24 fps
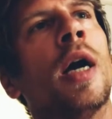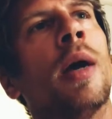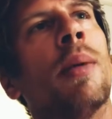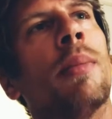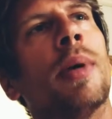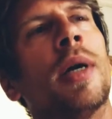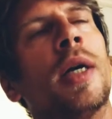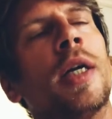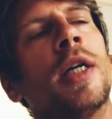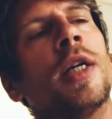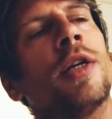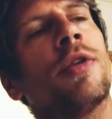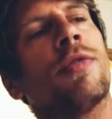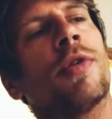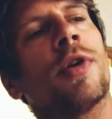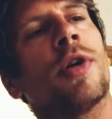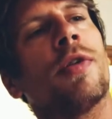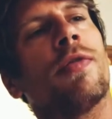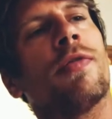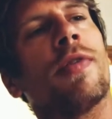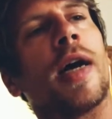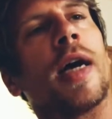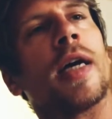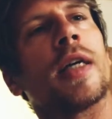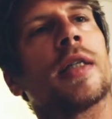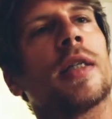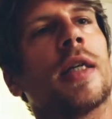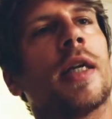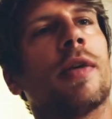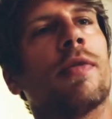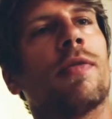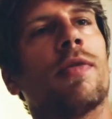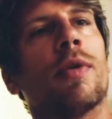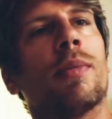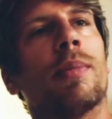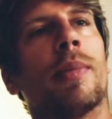But it is very
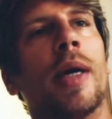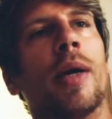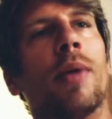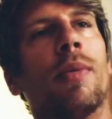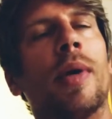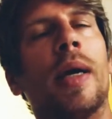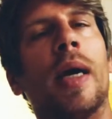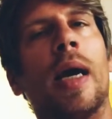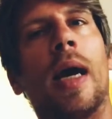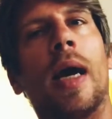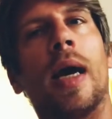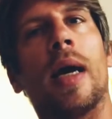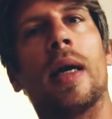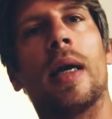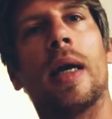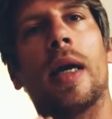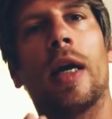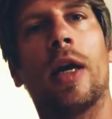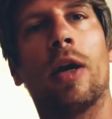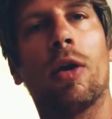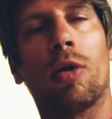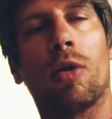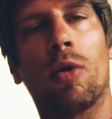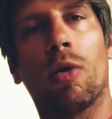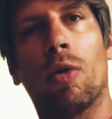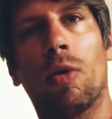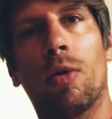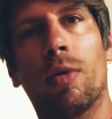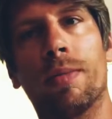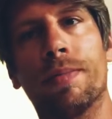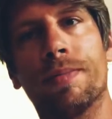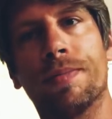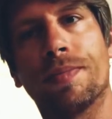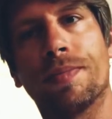fascinating for me. We had a girl